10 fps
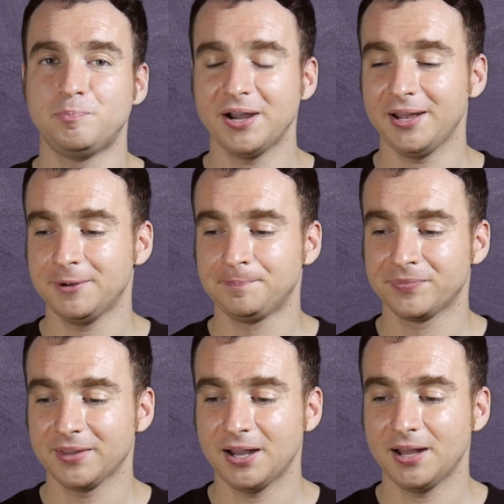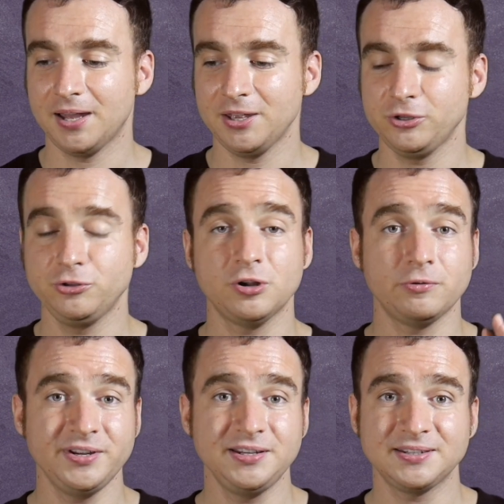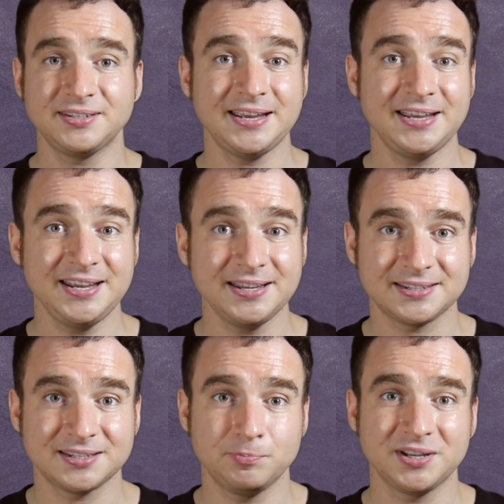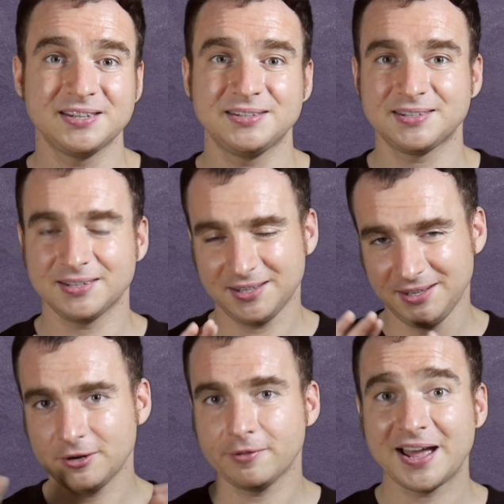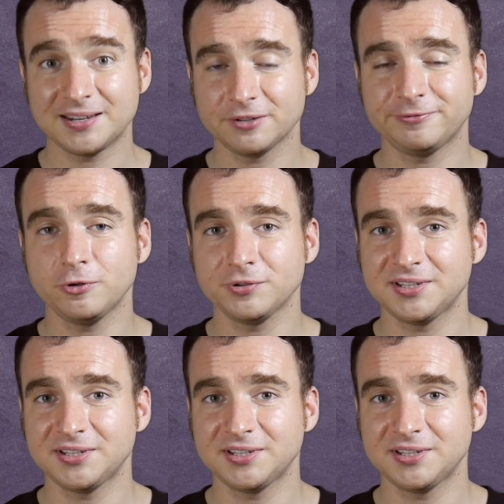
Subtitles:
But you don't need to say it's, because, that's the